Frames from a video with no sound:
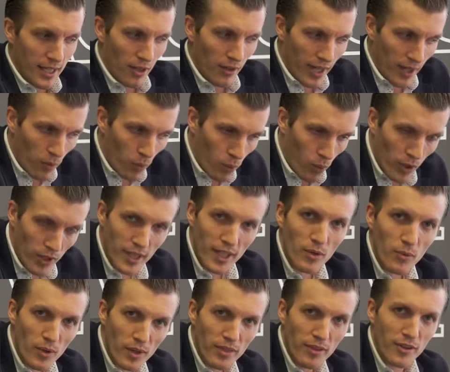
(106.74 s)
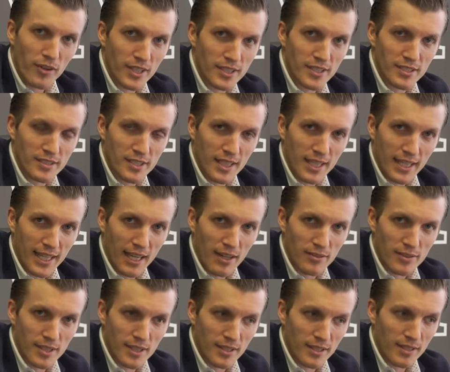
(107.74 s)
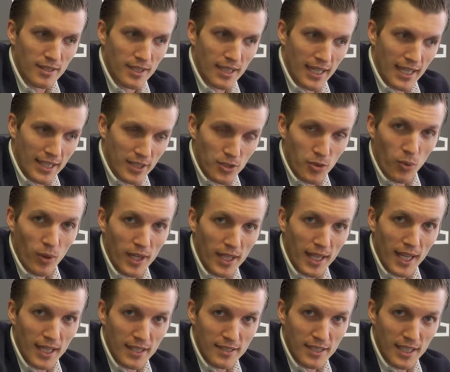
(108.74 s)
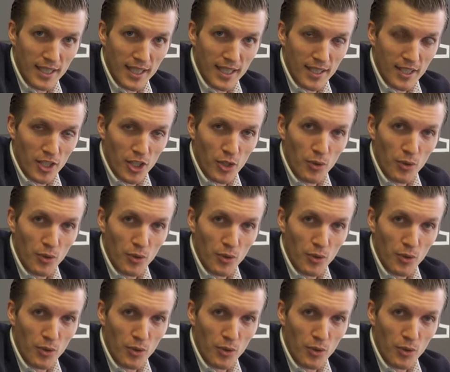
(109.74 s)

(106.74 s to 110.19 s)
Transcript: okay, working with your existing accountant in 2018,